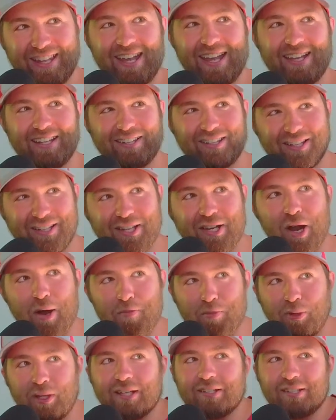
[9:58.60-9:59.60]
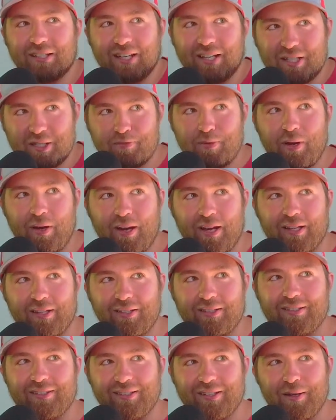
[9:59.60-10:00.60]
It, it, it's an unpleasant experience.
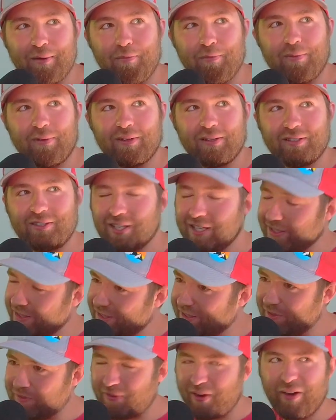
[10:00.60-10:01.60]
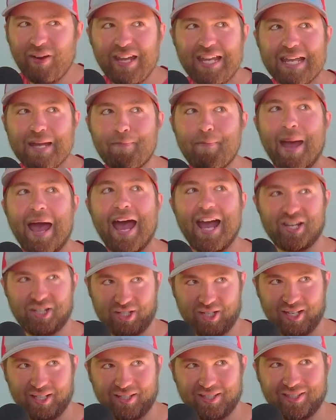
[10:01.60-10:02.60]
Yeah. Uh-huh. Jason's very
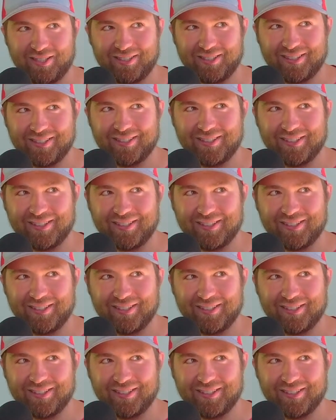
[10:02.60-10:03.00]
passionate. Yeah.